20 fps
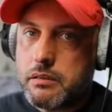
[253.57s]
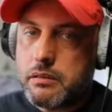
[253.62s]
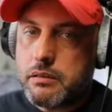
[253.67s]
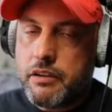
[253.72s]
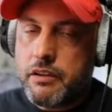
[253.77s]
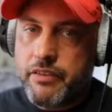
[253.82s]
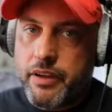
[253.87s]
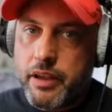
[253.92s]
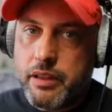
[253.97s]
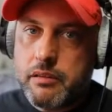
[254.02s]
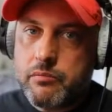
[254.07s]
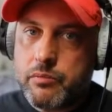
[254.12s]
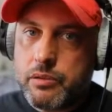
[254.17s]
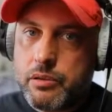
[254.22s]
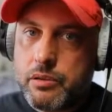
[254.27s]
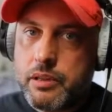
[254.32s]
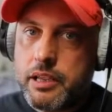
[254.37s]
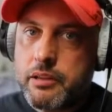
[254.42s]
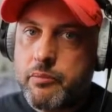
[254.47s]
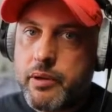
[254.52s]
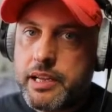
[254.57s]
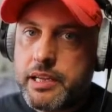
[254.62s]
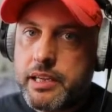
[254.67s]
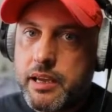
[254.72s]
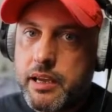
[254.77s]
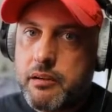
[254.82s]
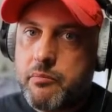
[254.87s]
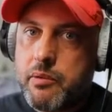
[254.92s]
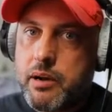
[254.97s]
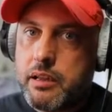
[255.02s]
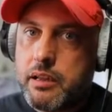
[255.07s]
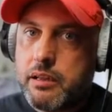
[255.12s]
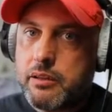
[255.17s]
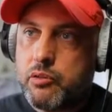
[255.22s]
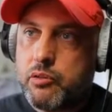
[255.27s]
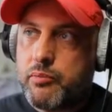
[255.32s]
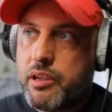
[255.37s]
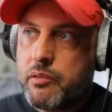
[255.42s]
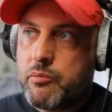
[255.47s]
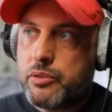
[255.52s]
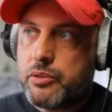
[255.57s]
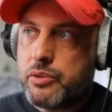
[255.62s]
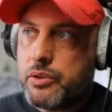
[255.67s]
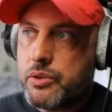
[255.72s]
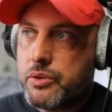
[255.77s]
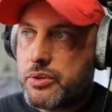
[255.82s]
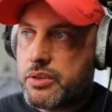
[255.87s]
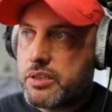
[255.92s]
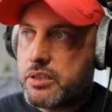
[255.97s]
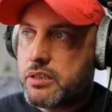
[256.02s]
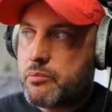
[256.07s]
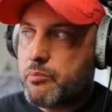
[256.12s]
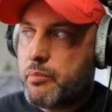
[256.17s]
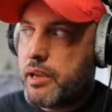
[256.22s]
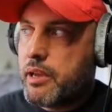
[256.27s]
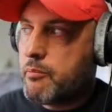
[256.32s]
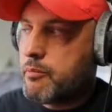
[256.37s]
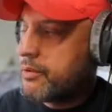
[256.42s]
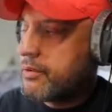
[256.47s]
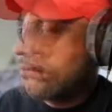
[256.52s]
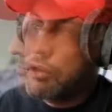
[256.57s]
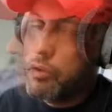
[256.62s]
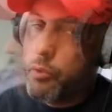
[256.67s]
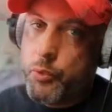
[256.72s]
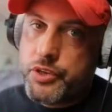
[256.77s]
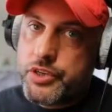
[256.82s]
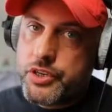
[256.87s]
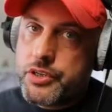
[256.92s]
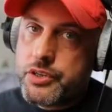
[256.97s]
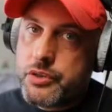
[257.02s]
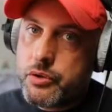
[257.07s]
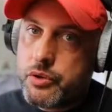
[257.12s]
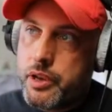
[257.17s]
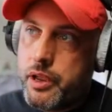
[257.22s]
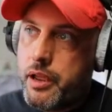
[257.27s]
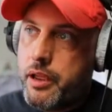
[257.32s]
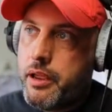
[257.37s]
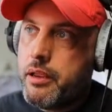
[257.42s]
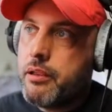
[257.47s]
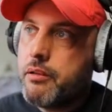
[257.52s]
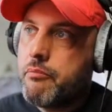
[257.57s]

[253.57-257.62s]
available in my data model to be able to use this map, which is okay.